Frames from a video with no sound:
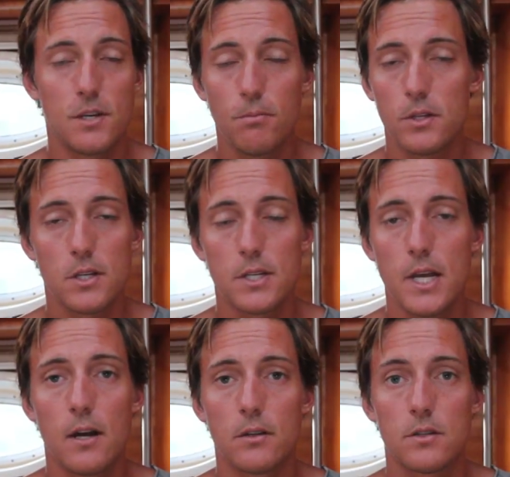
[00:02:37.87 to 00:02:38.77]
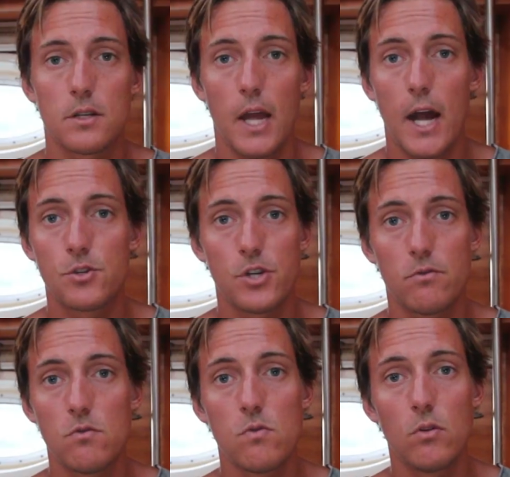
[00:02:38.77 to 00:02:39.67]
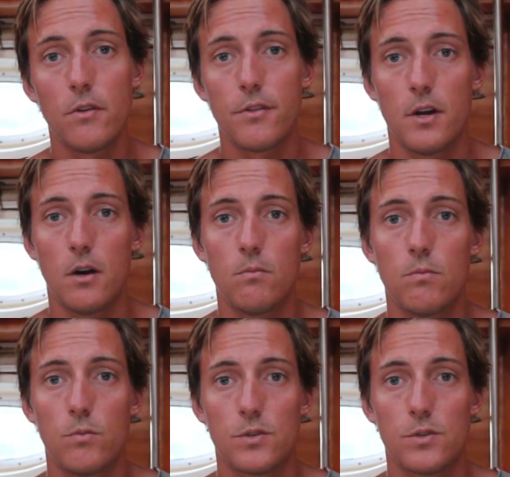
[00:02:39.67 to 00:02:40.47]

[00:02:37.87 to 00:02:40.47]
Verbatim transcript: As simple as it sounds, our general rule of thumb